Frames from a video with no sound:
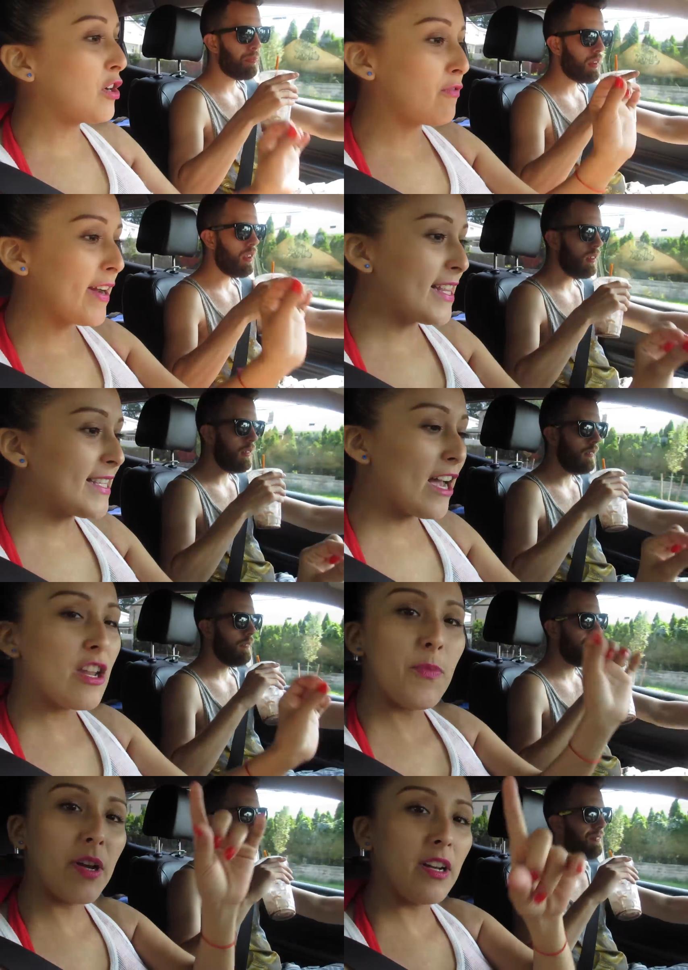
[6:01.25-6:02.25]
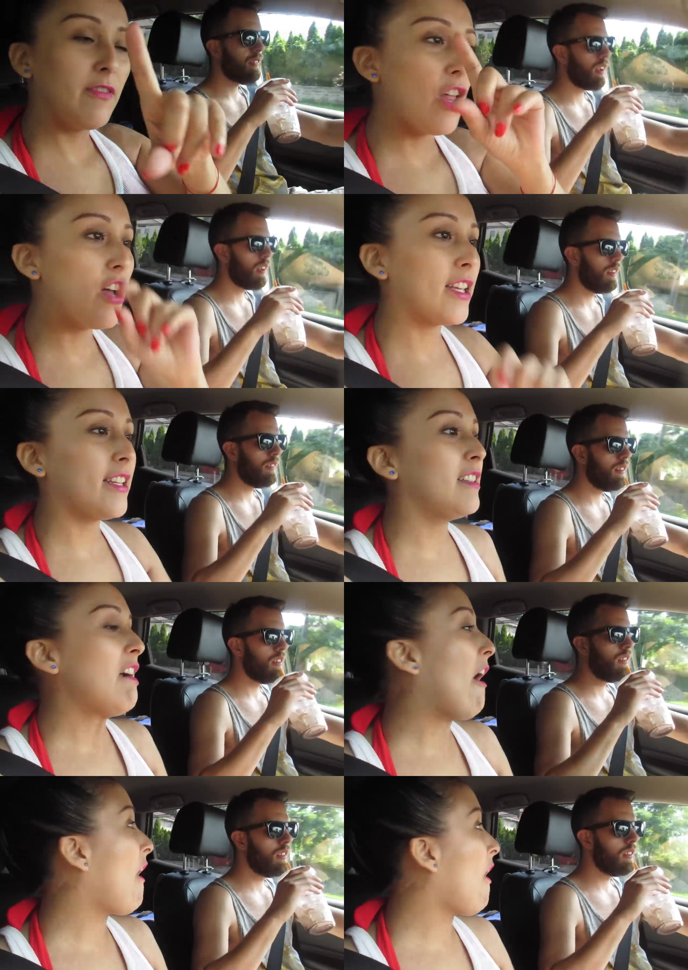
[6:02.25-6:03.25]
Speaker 1: gonna write it down and we're gonna vlog it.
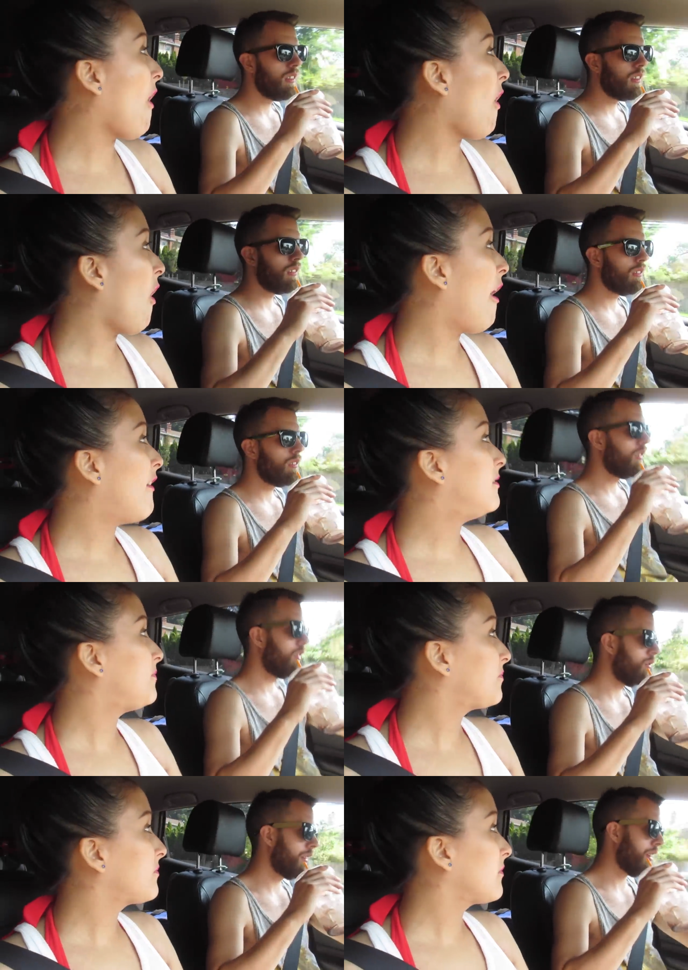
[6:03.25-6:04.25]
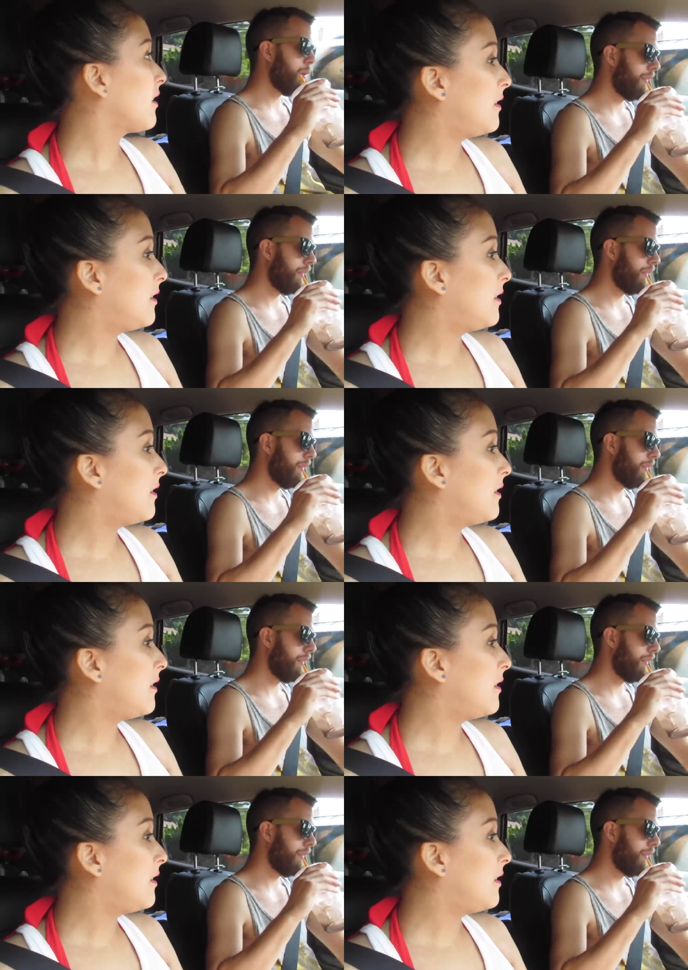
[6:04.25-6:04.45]
Write down